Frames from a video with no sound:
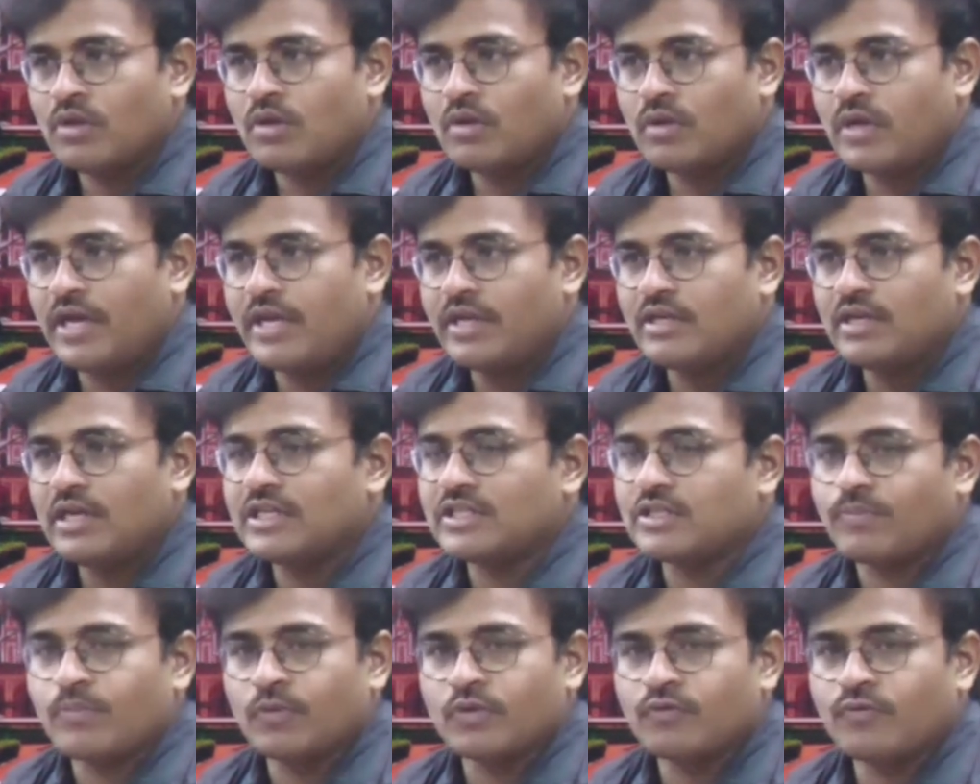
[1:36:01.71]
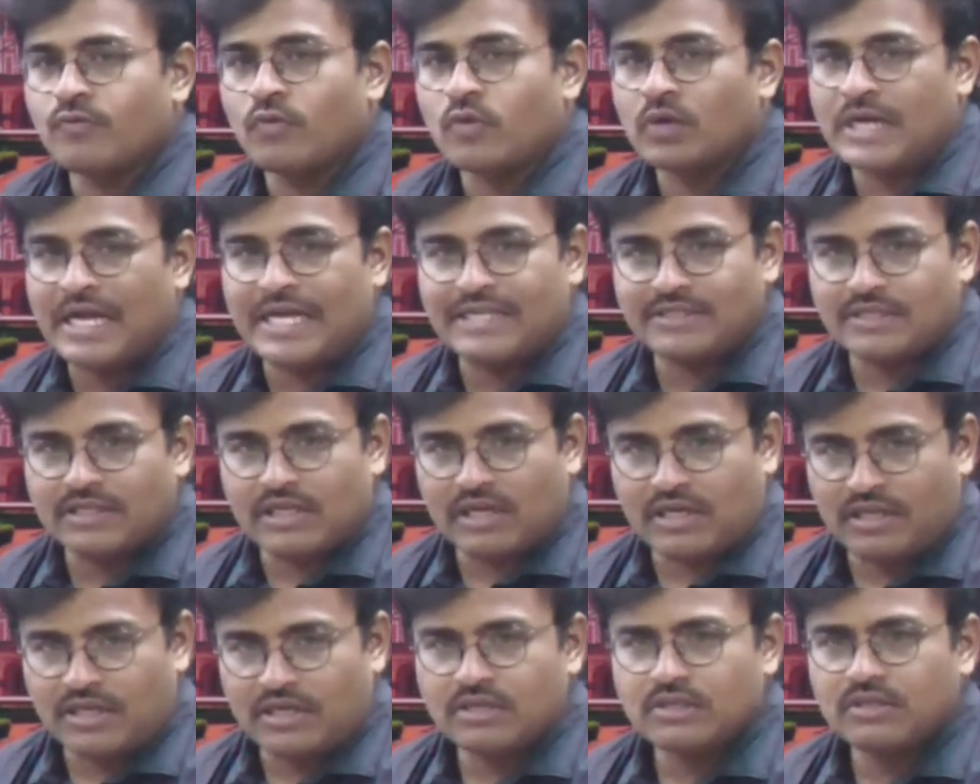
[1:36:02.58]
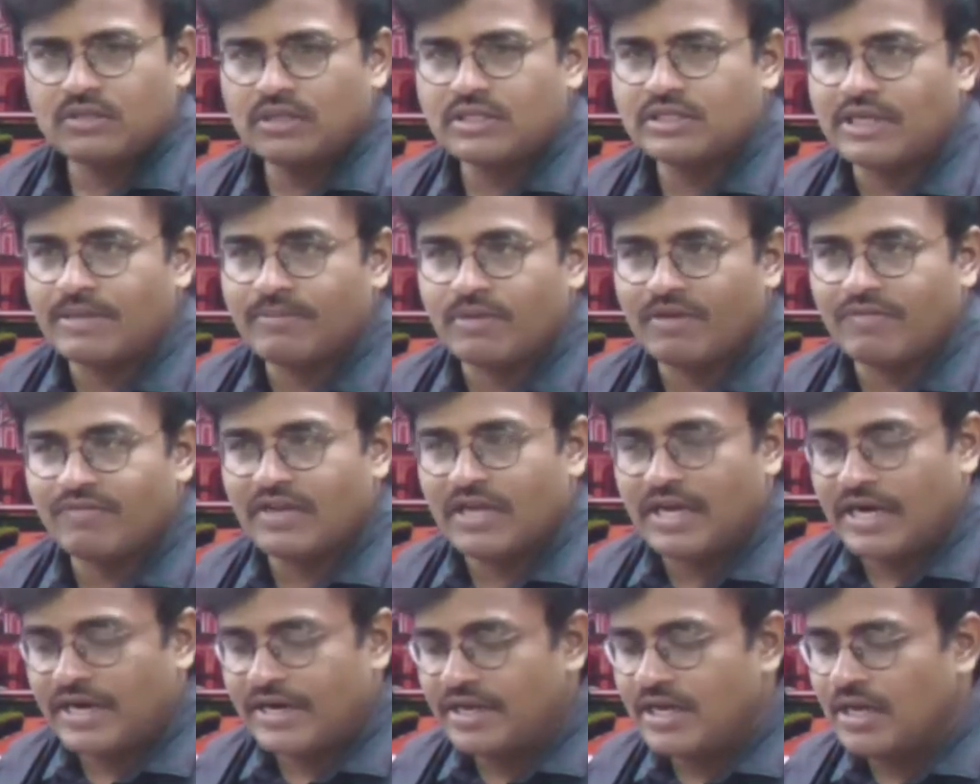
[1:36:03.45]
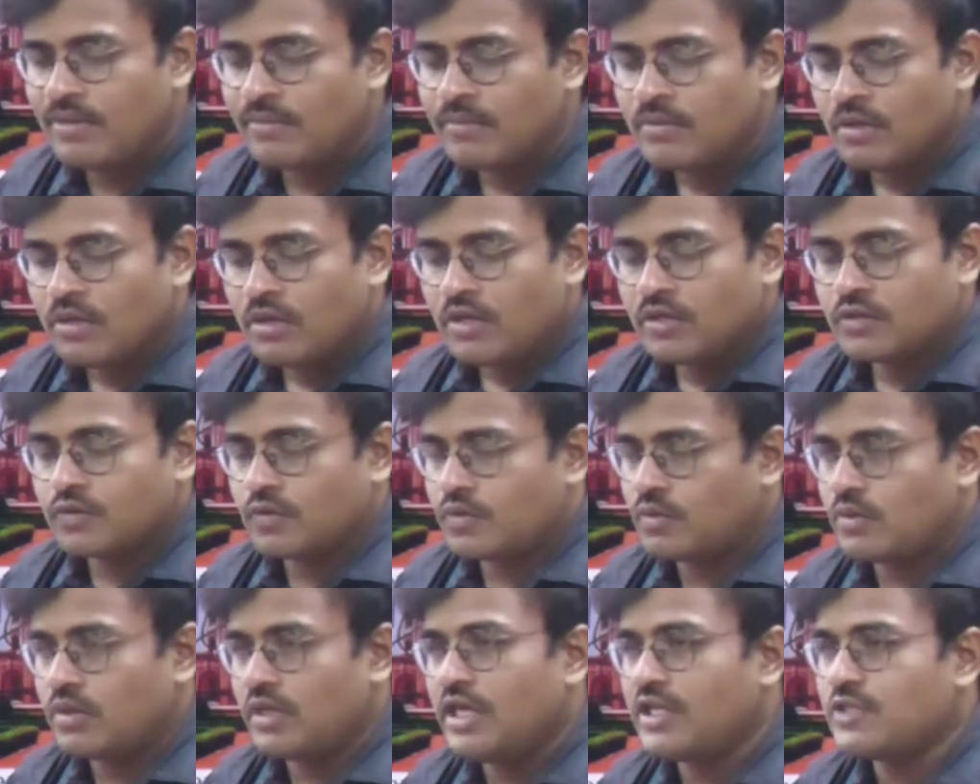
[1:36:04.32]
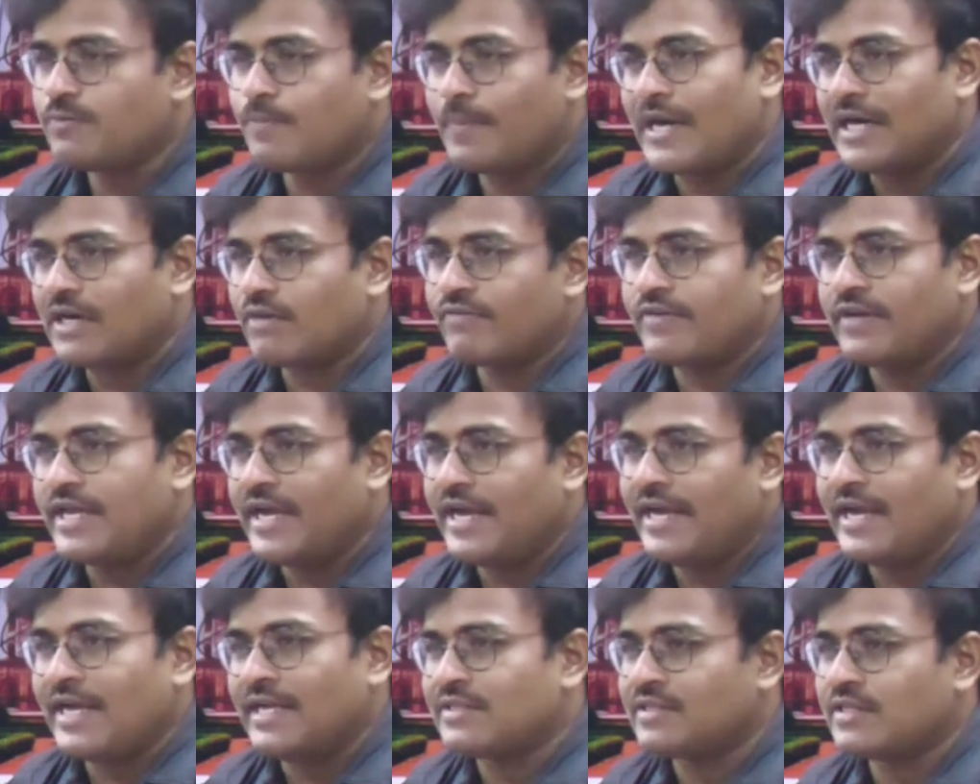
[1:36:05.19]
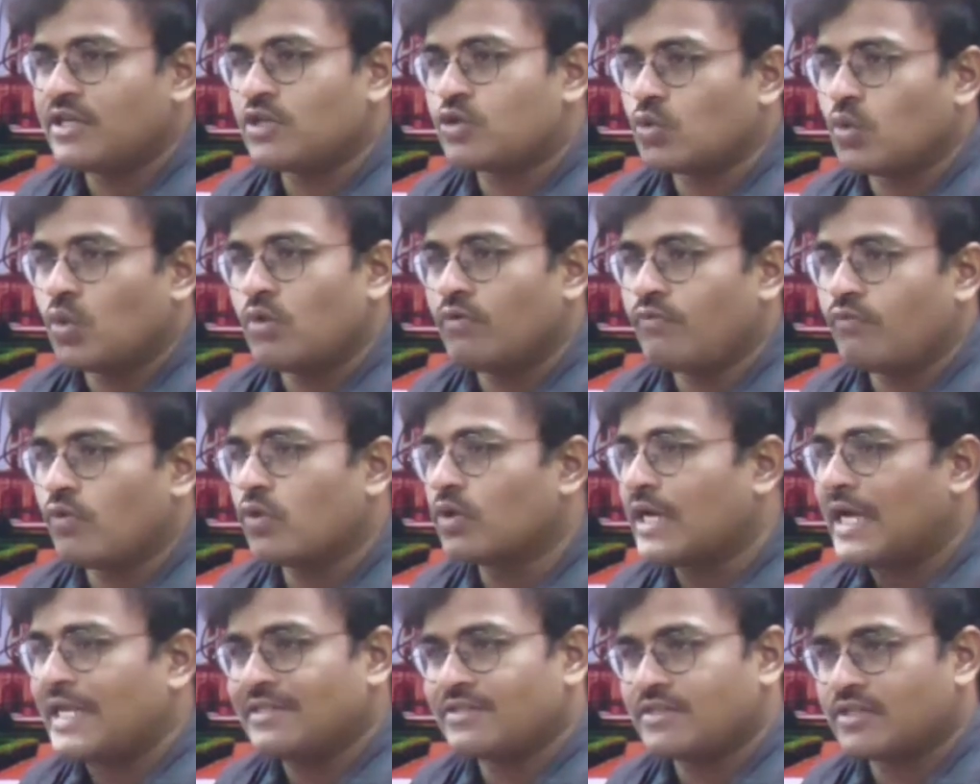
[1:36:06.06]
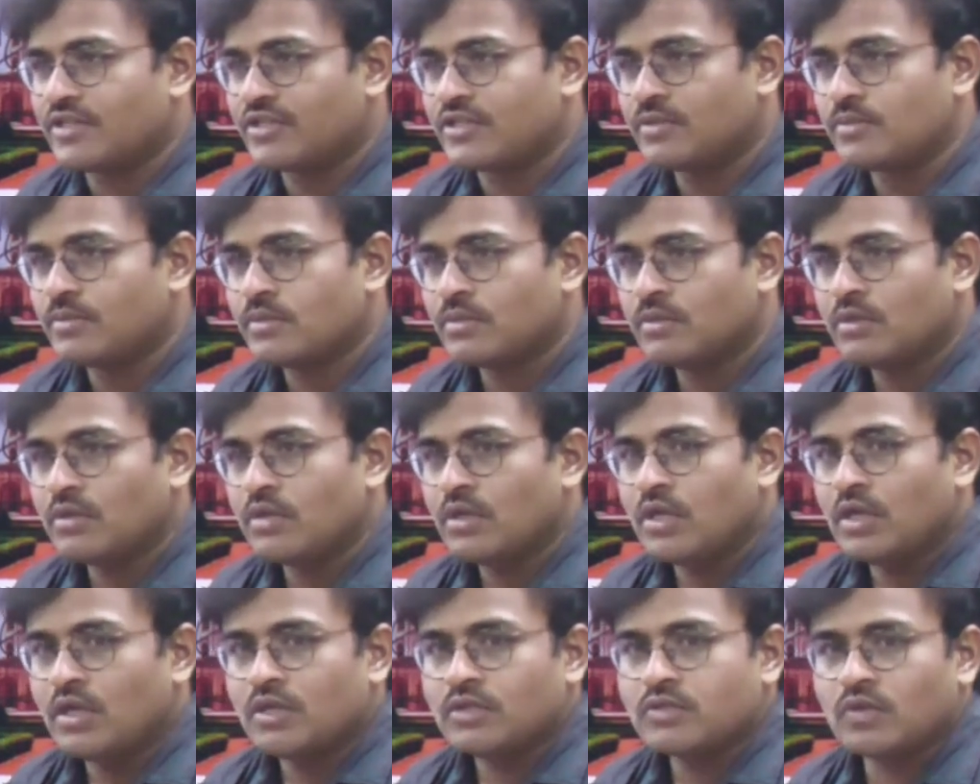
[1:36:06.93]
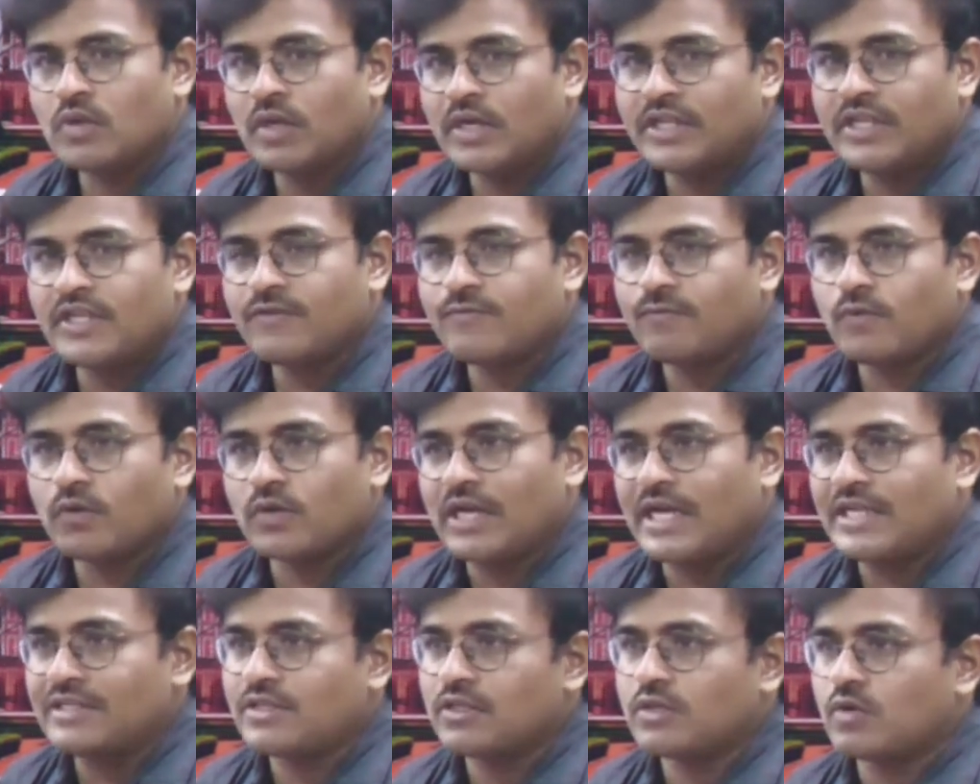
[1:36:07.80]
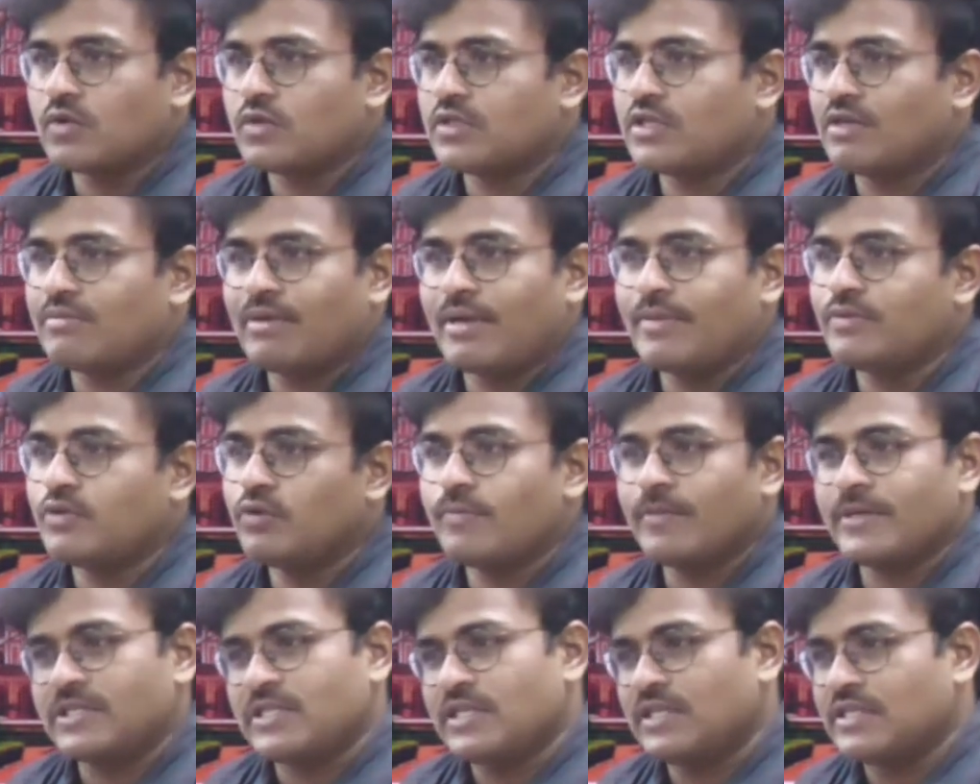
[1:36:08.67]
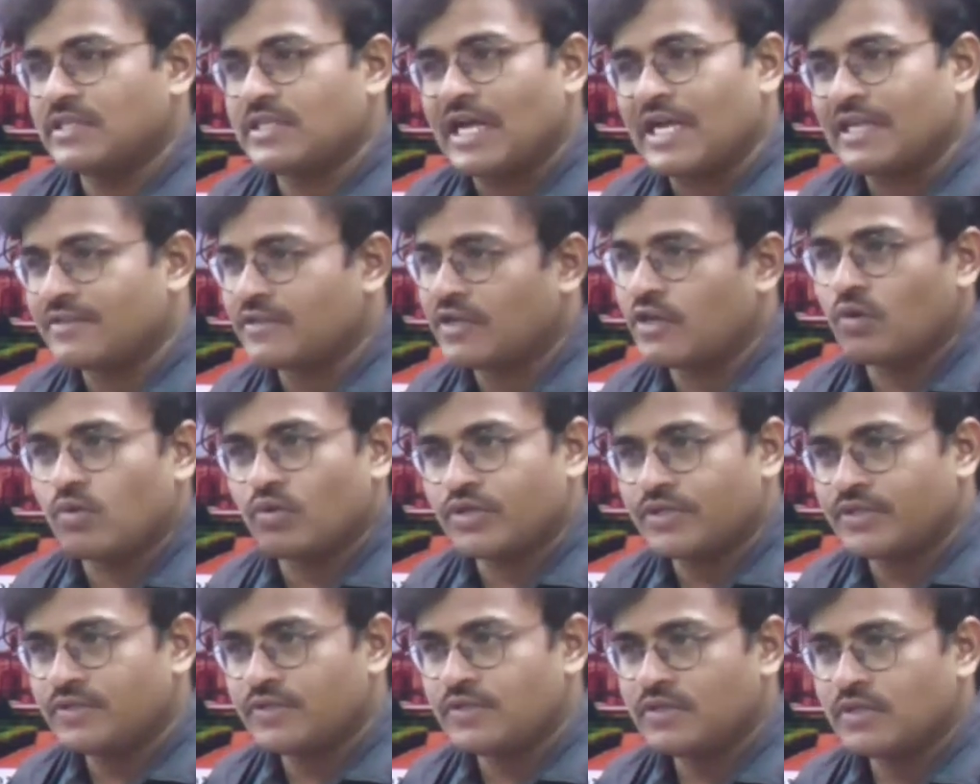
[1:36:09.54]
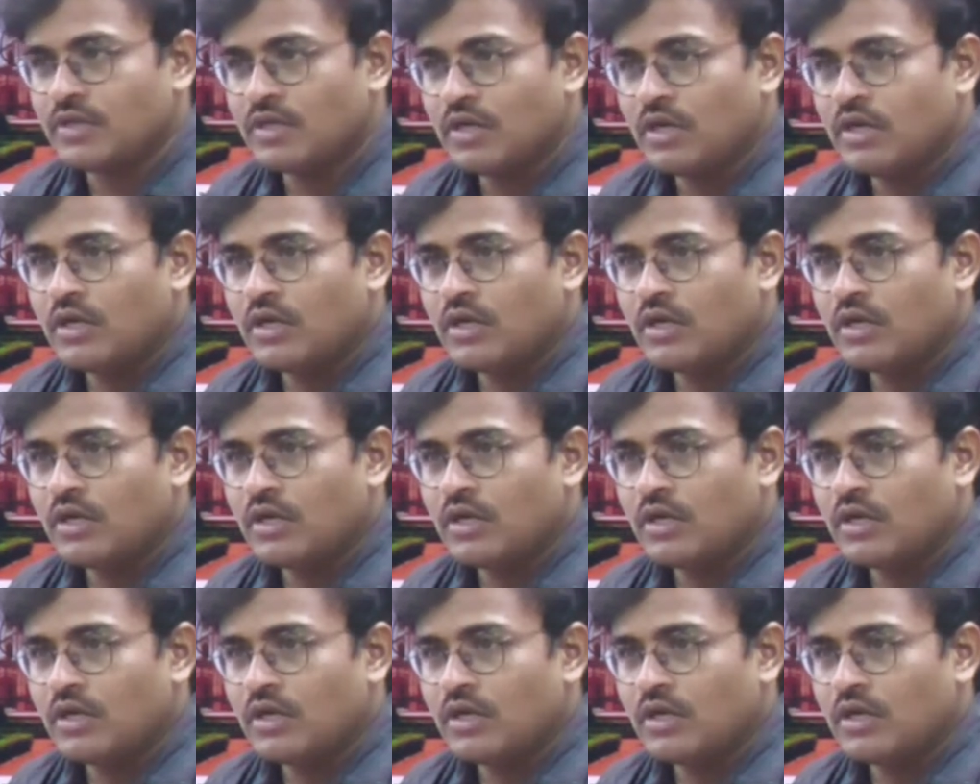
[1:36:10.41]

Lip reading: Okay, let's suppose folk dances are there. Just I'm giving an idea. So each part of India has its own folk dance tradition. So and these folk dances also sometimes UPSC is asking questions.